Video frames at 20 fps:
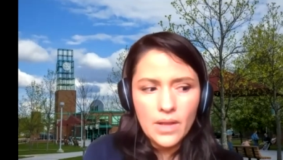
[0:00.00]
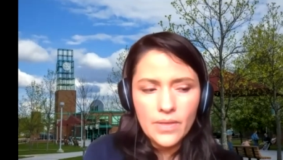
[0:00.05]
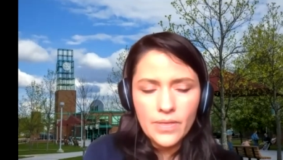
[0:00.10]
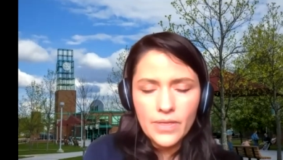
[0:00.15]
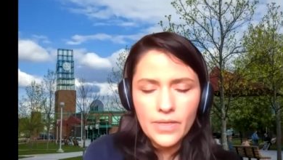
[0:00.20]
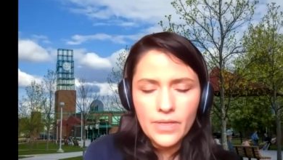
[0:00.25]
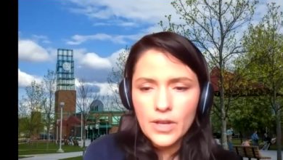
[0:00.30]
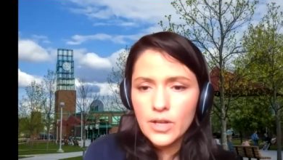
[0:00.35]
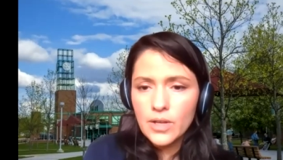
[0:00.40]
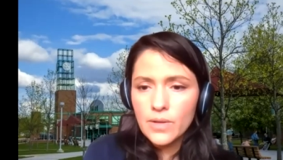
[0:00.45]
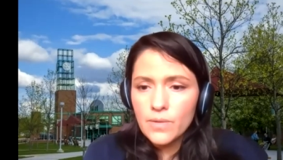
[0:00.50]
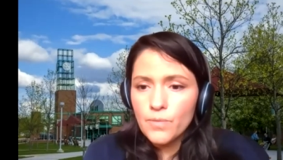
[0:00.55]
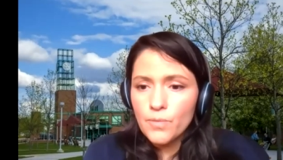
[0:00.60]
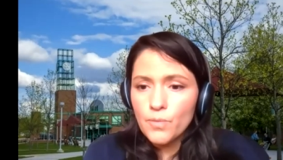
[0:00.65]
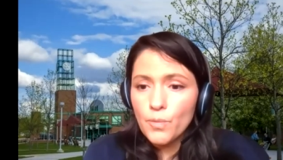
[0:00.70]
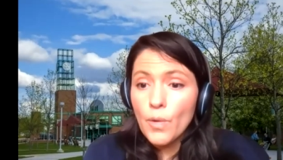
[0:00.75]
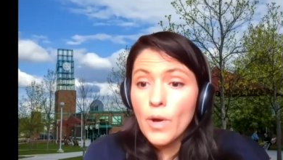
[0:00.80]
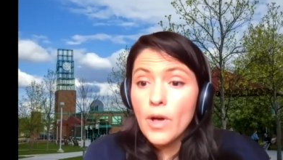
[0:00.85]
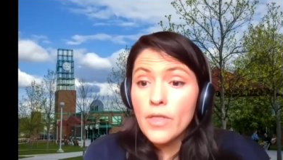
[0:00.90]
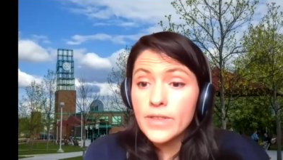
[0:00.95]
The,
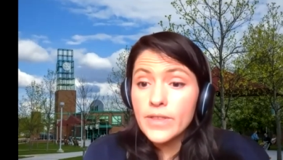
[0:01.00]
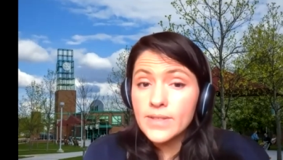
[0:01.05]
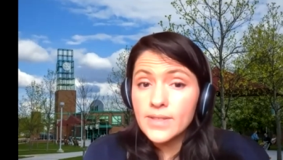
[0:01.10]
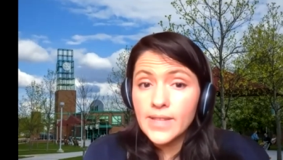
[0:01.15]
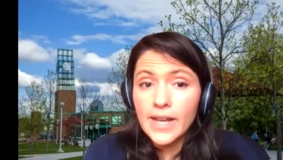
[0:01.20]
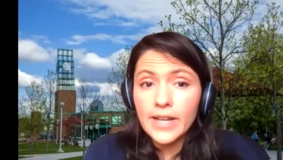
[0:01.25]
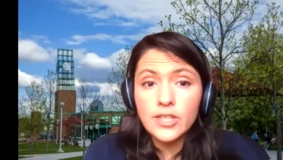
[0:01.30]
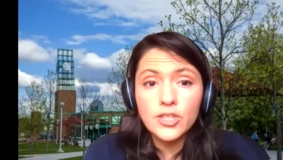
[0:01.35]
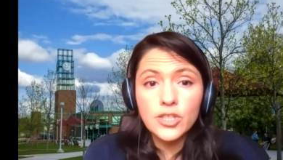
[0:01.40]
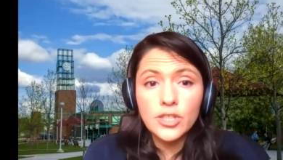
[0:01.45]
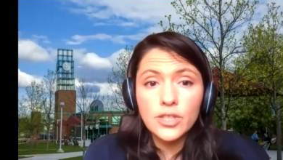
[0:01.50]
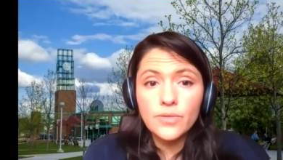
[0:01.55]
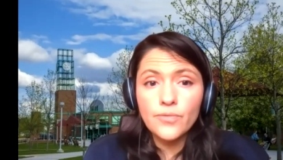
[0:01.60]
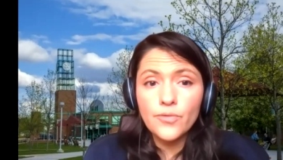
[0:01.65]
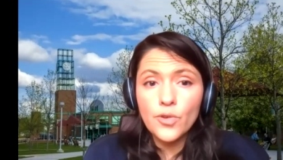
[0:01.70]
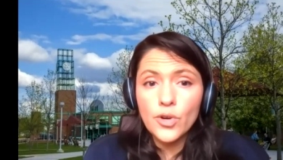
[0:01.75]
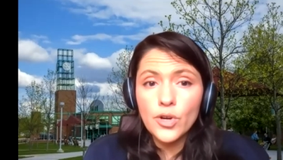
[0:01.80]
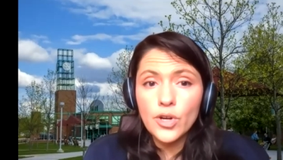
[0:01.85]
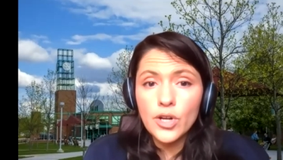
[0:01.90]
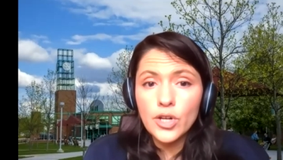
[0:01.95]
well, the section
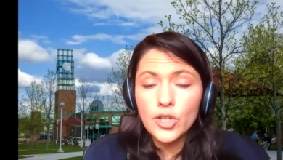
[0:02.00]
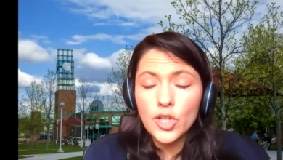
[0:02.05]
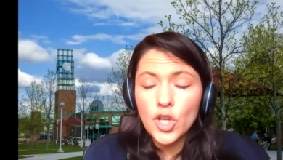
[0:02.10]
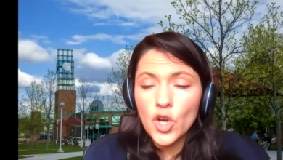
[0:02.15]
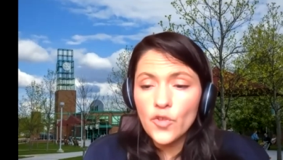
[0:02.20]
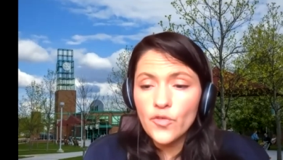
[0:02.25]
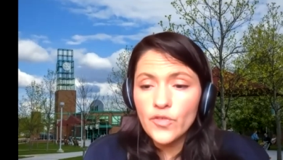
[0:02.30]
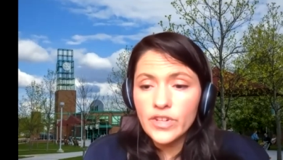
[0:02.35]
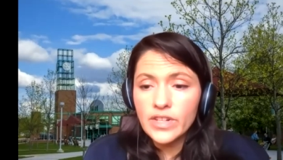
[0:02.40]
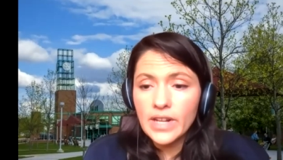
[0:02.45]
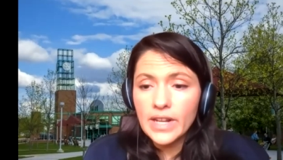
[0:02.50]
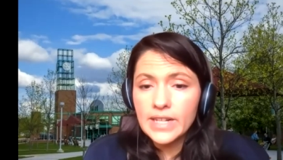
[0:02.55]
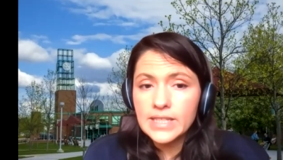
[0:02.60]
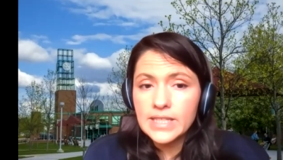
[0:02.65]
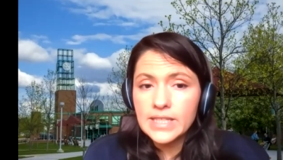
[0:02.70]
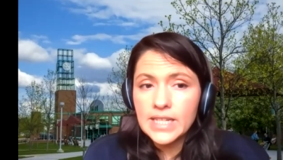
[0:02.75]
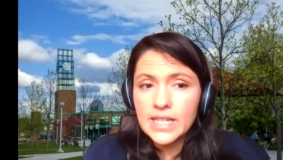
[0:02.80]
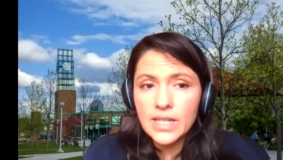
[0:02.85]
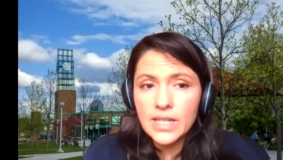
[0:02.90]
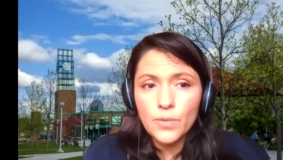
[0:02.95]
for COVID
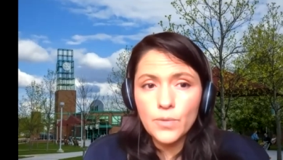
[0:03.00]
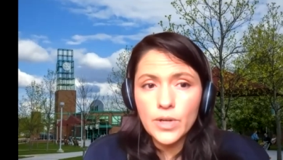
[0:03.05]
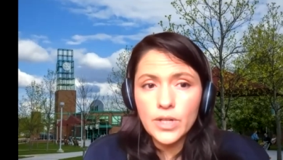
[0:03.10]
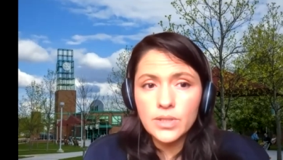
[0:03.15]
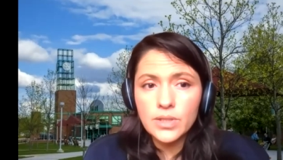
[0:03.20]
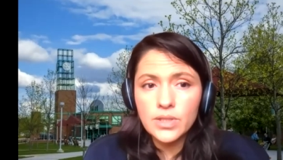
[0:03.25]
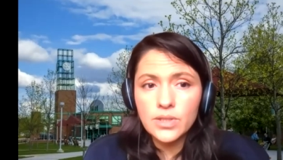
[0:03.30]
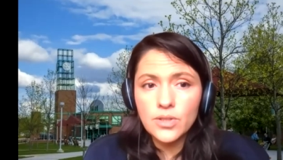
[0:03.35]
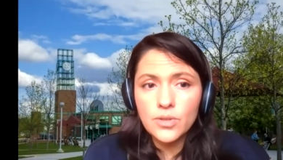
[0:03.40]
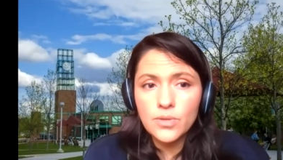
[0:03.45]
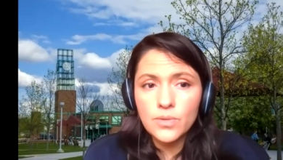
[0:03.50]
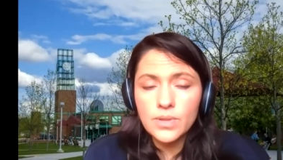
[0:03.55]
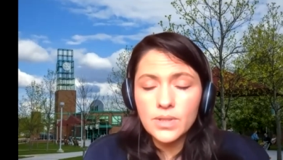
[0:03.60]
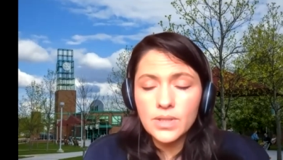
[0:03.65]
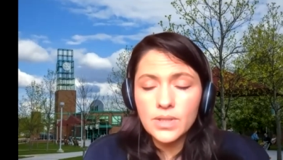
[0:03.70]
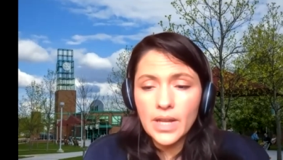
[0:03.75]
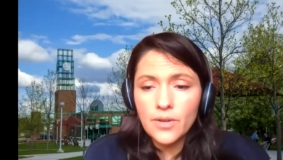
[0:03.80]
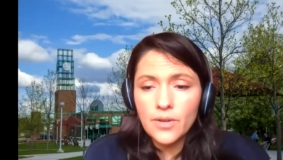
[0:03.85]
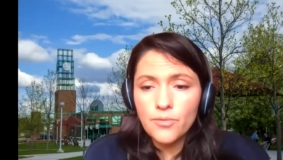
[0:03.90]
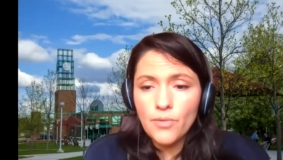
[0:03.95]
nineteen where
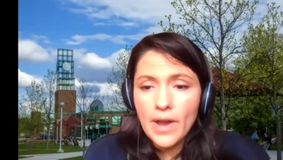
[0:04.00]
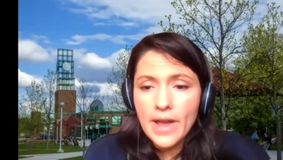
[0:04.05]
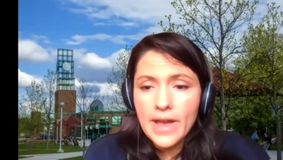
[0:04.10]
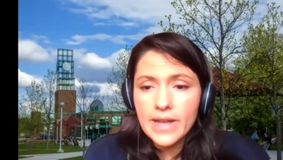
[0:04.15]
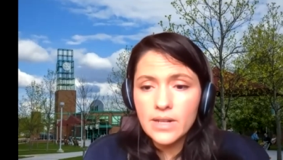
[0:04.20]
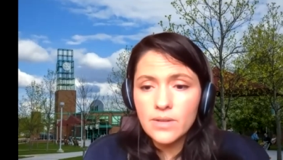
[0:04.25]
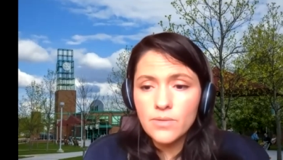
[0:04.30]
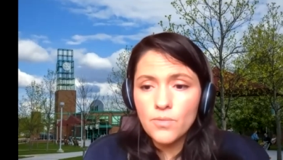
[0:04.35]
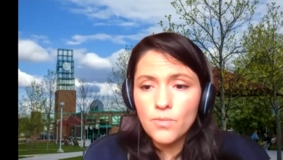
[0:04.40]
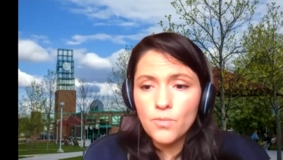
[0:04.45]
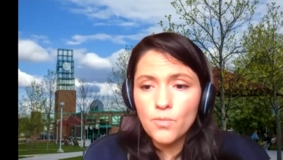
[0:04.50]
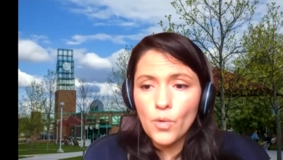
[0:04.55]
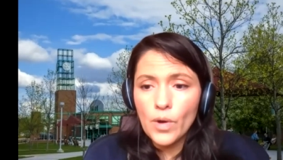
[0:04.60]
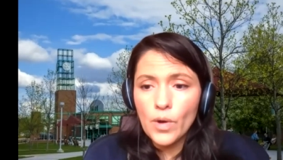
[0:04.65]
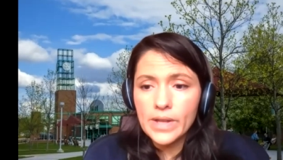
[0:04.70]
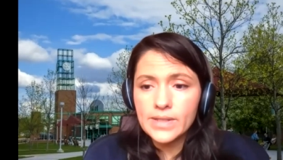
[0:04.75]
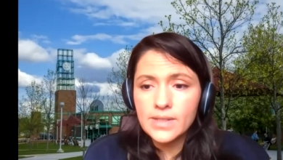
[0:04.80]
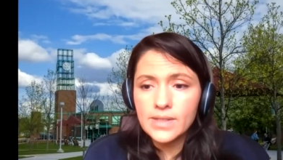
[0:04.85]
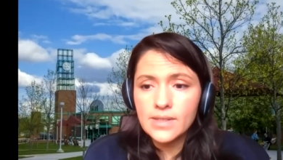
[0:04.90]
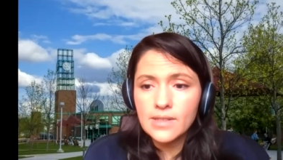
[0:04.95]
students can write
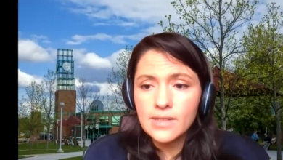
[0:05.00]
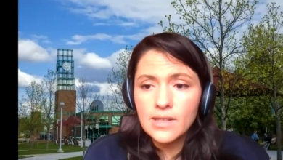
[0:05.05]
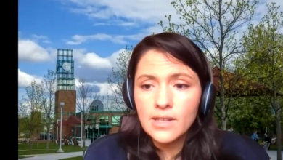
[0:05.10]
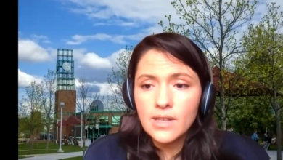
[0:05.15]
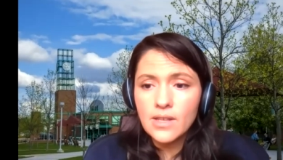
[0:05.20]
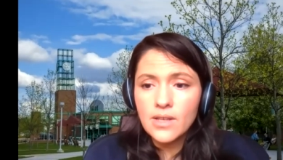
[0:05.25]
what's,